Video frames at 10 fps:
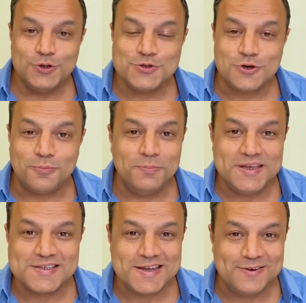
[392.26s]
Stop
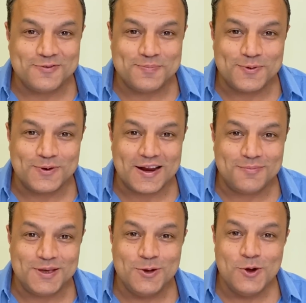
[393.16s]
being scared of
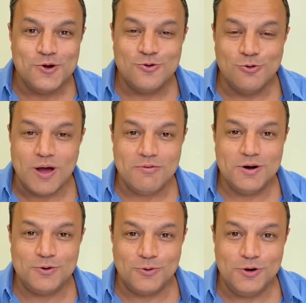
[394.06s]
programming.
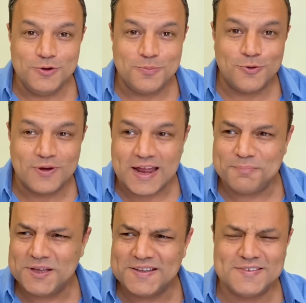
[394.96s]
Whoever told you
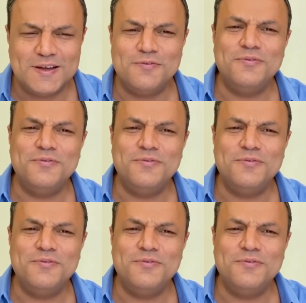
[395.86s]
programming is tough?